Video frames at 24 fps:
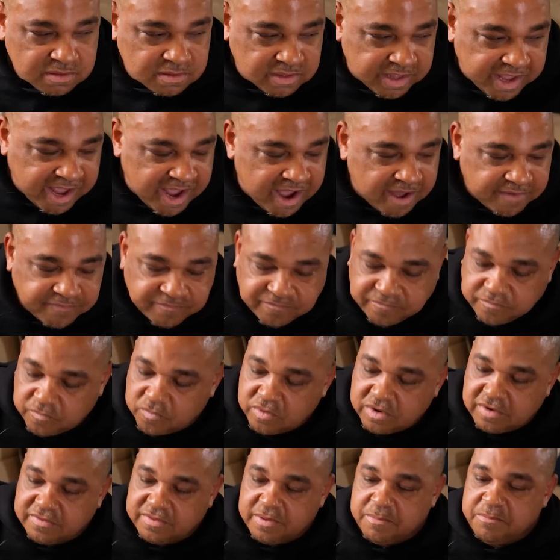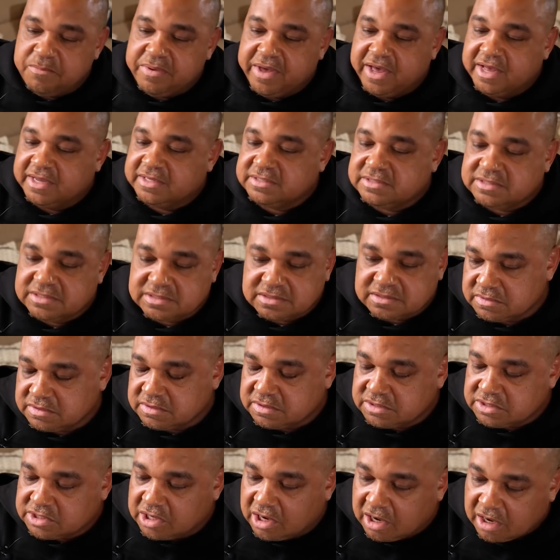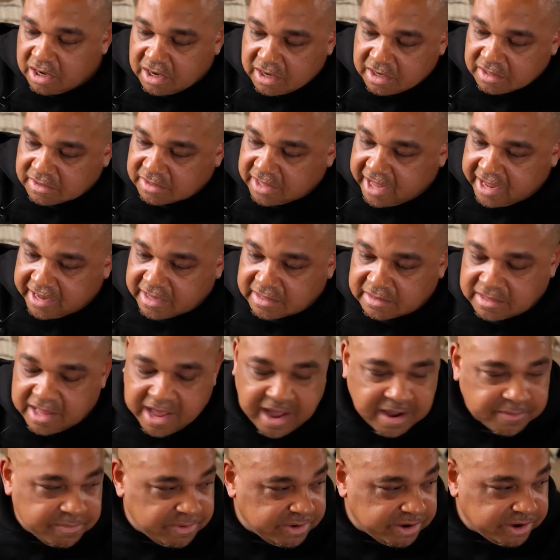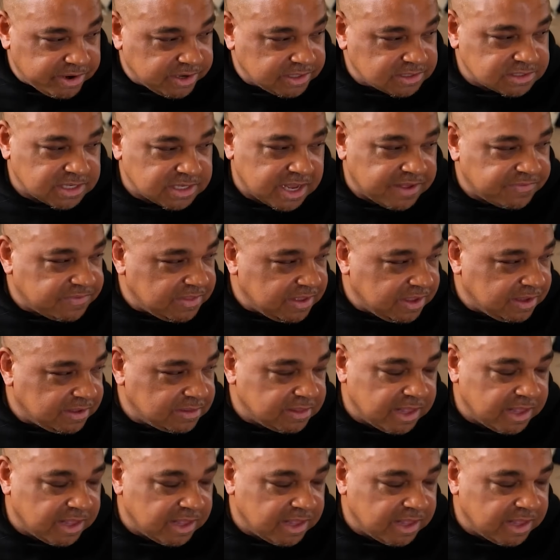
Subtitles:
They have one of the best DAW-like libraries, I think,